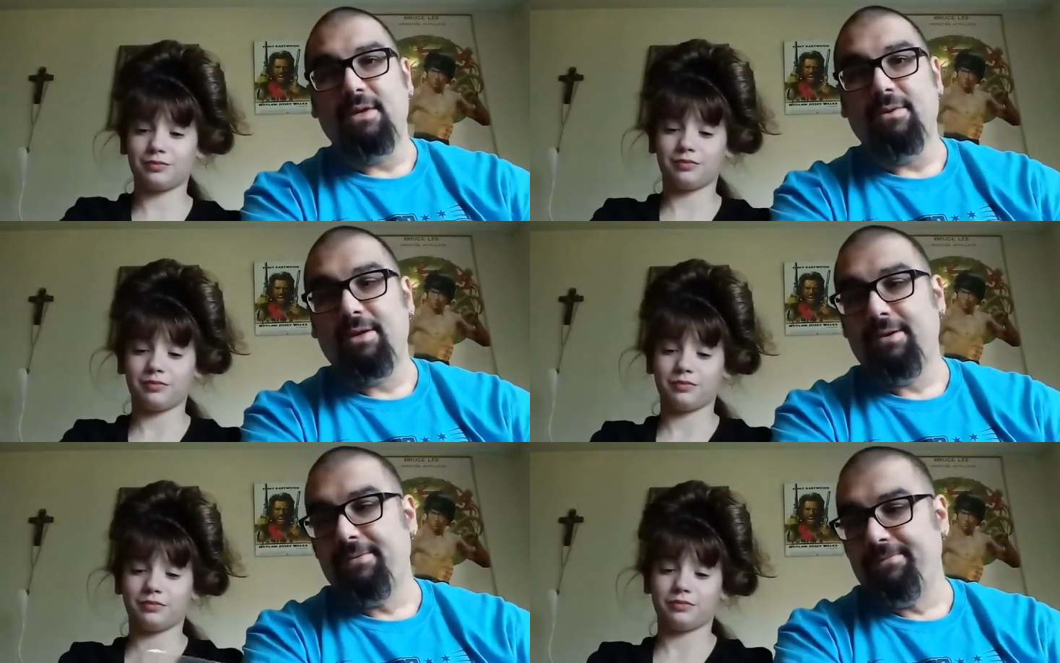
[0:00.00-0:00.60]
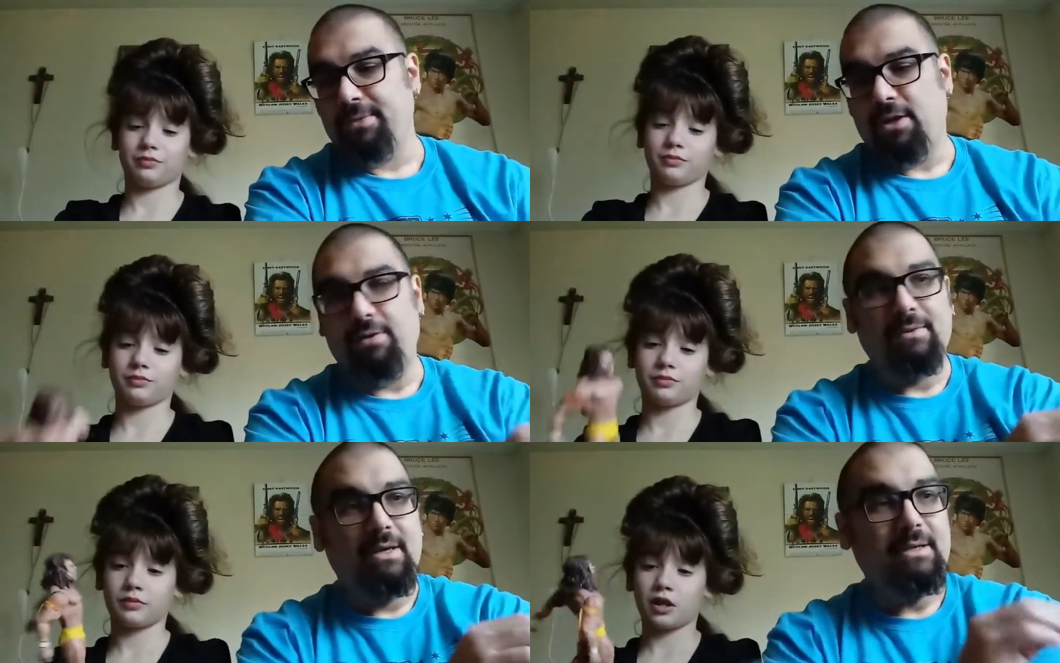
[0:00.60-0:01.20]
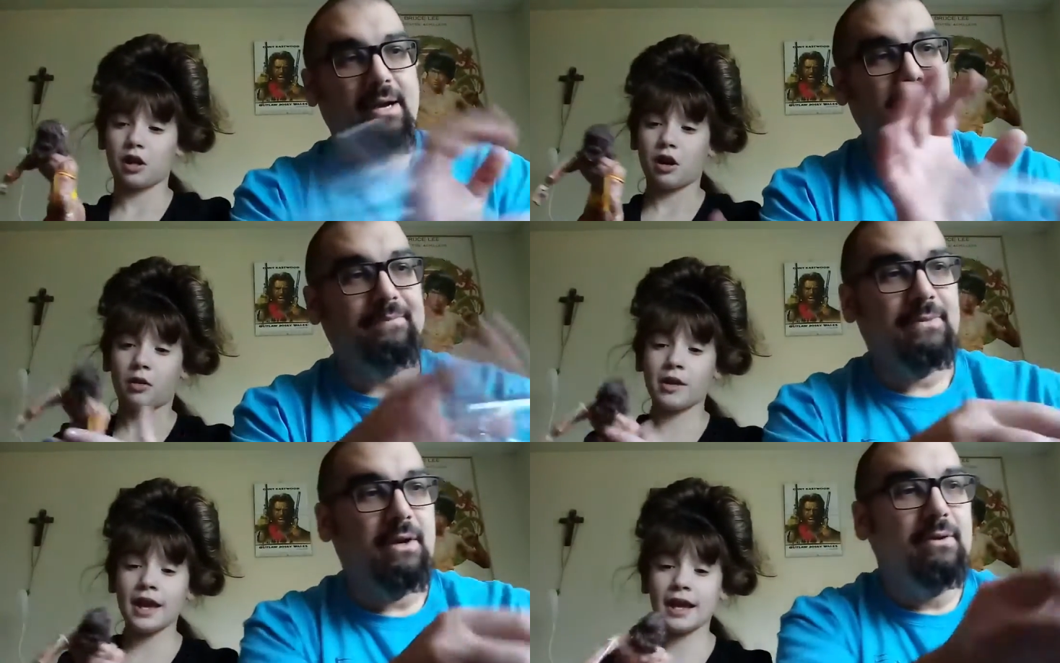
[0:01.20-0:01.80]
Speaker 1: There we go. Oh, he's
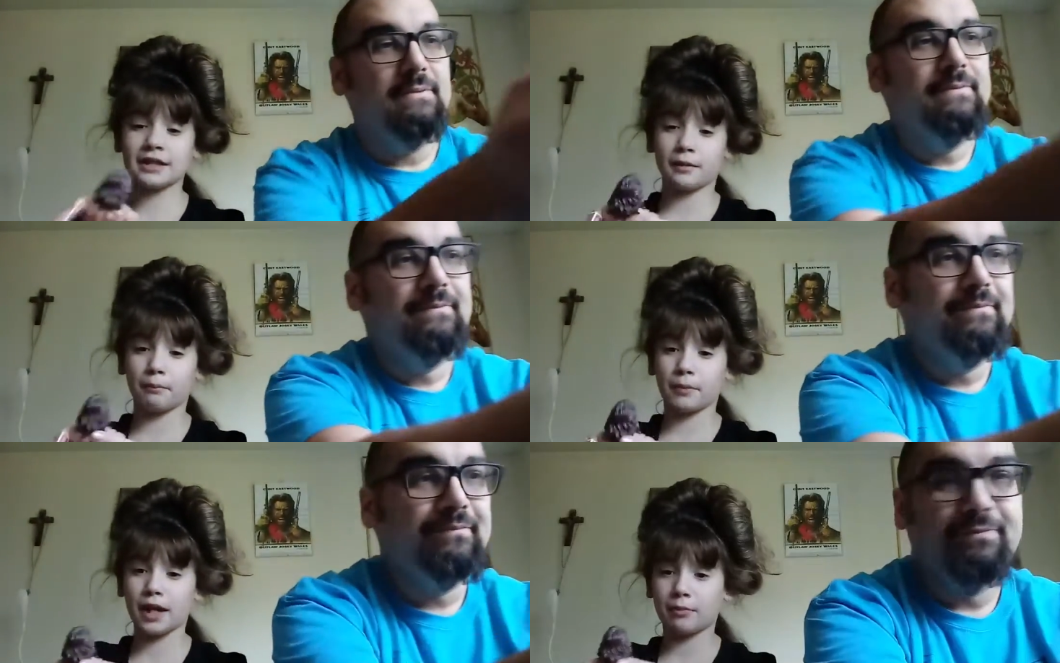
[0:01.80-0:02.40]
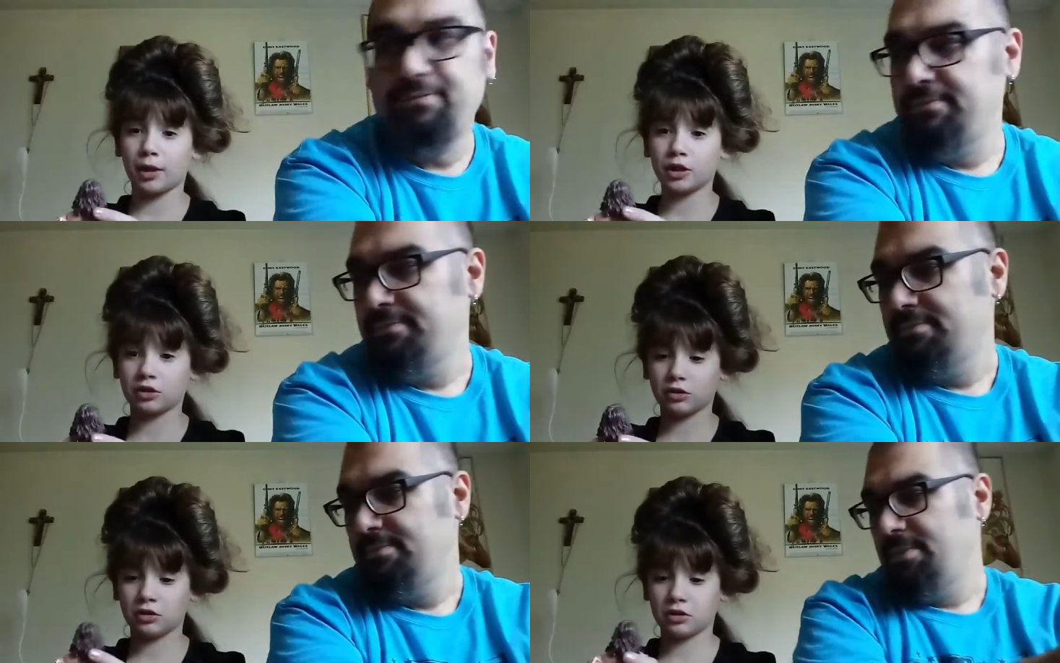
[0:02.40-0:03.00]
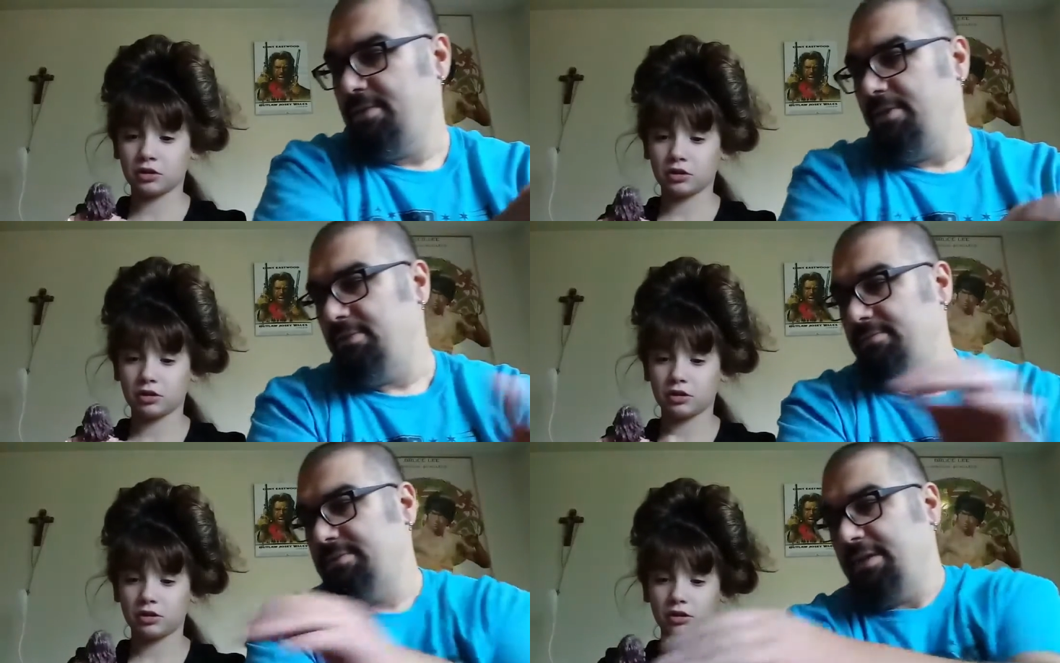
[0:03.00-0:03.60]
out. He
Speaker 2: has some big muscles.
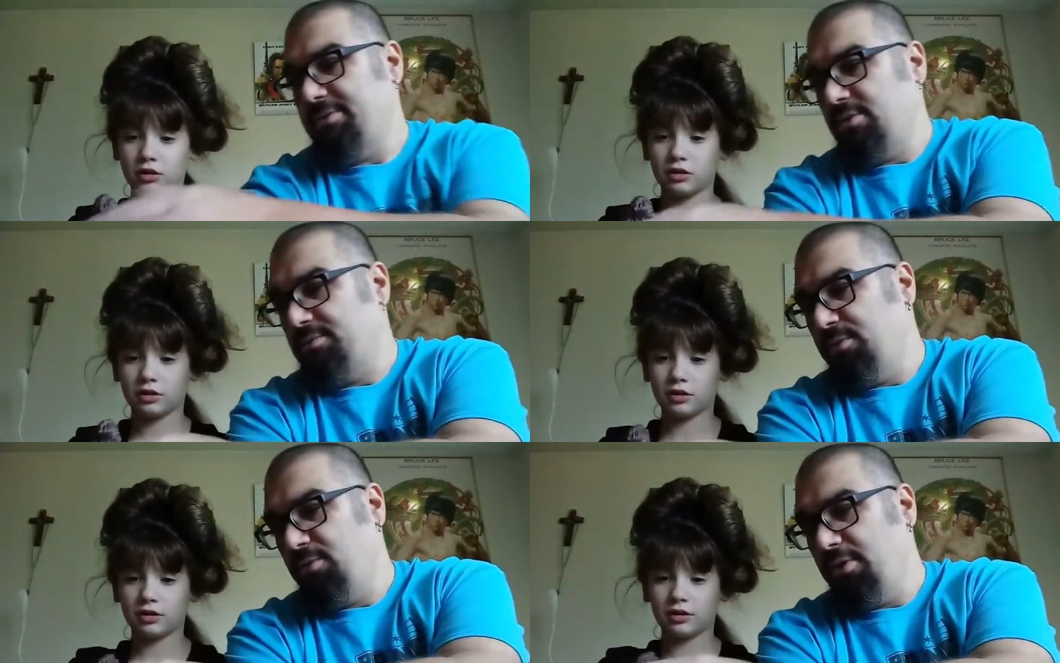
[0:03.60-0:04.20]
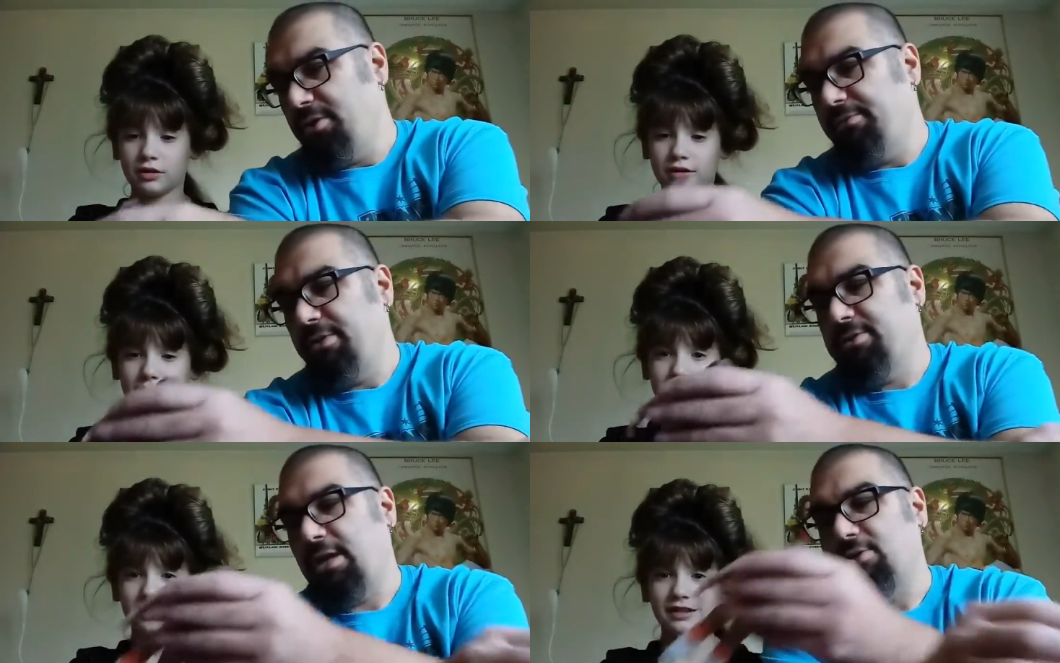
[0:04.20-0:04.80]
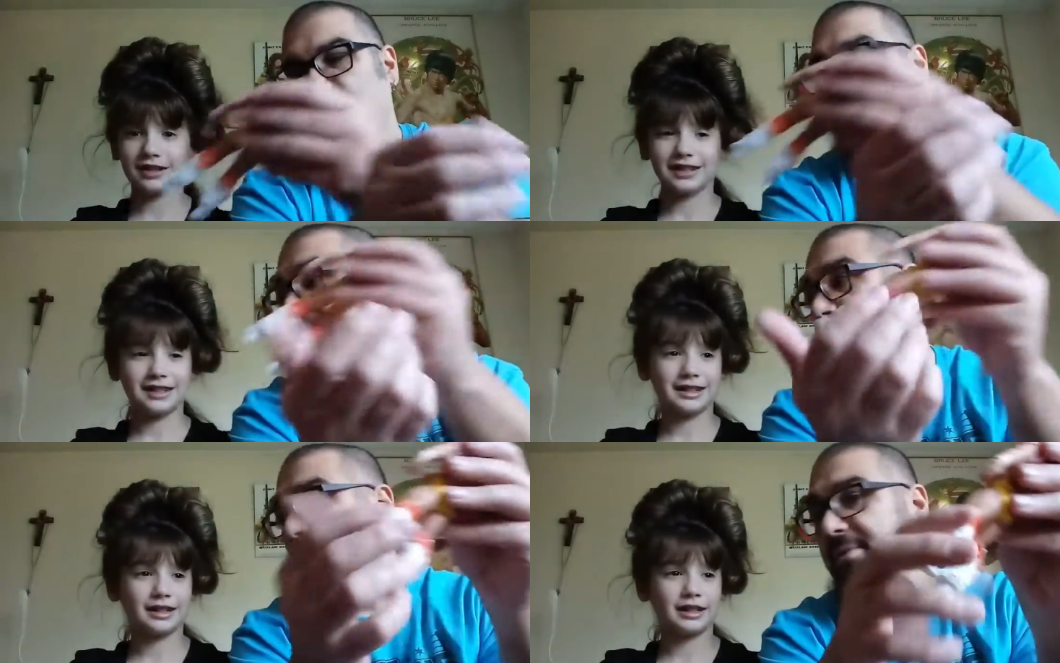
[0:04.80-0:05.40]
Speaker 1: Well, that was Ultimate Warrior for you. So I'll show him
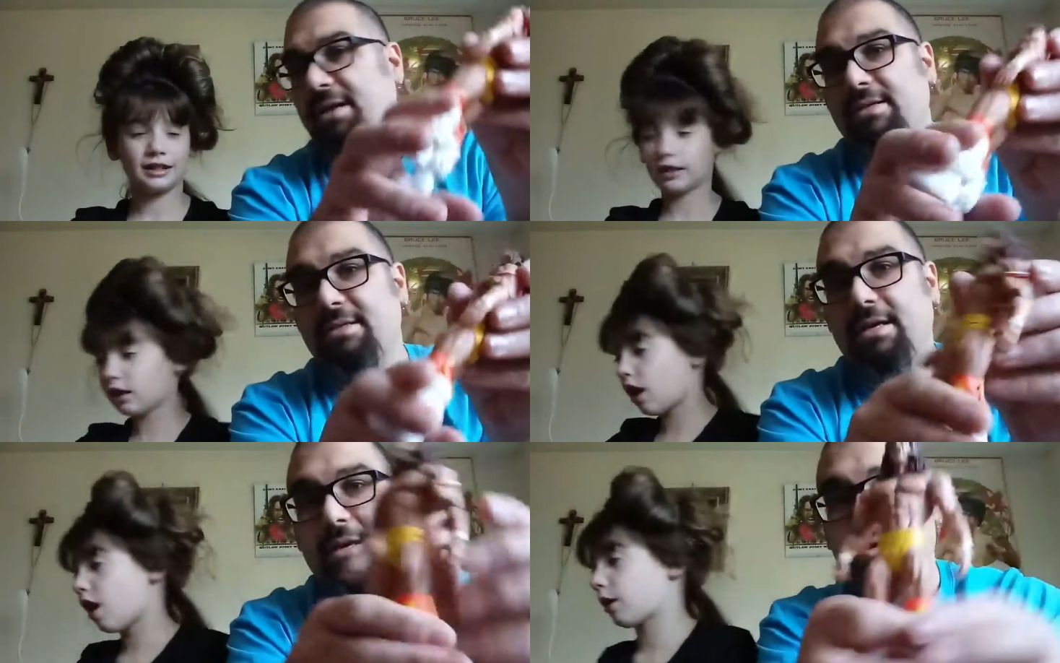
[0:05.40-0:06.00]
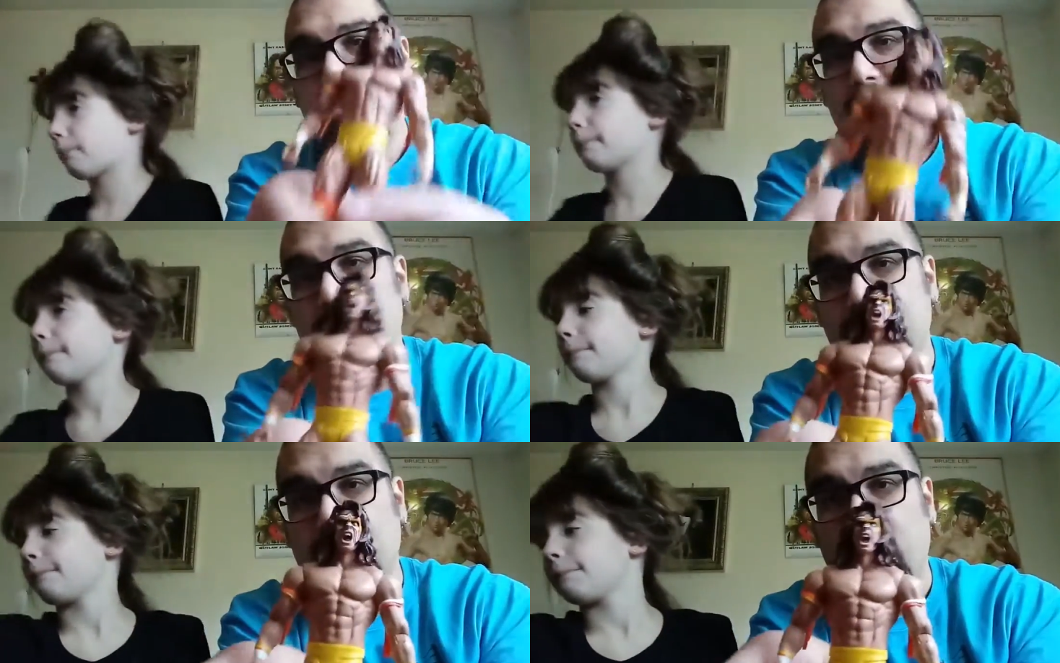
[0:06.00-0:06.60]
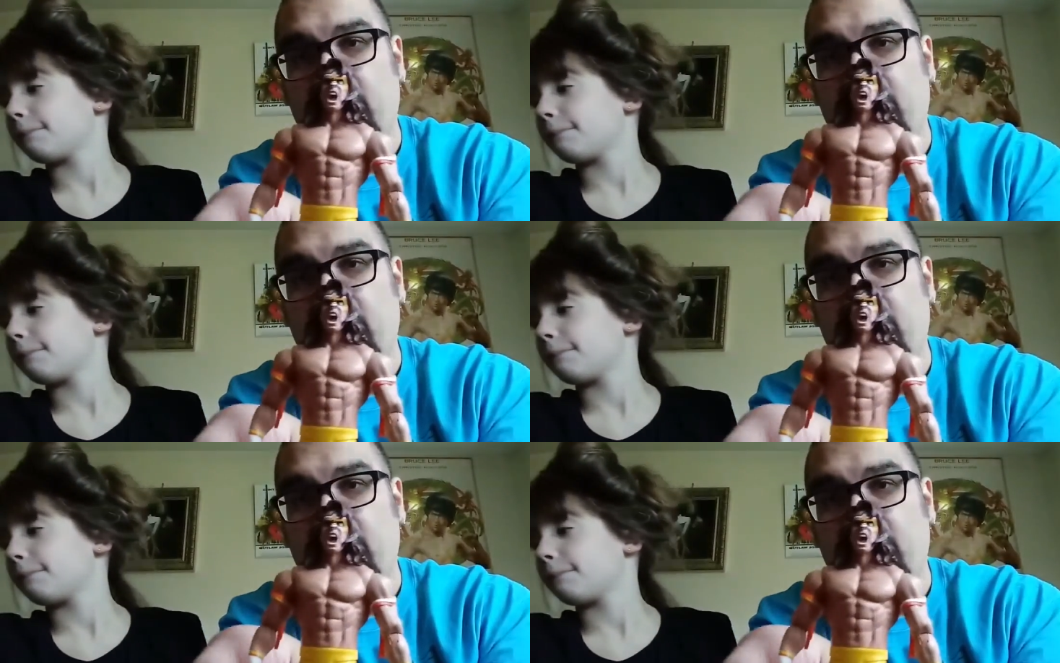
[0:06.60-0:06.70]
off. You grab the next thing. Okay. There's the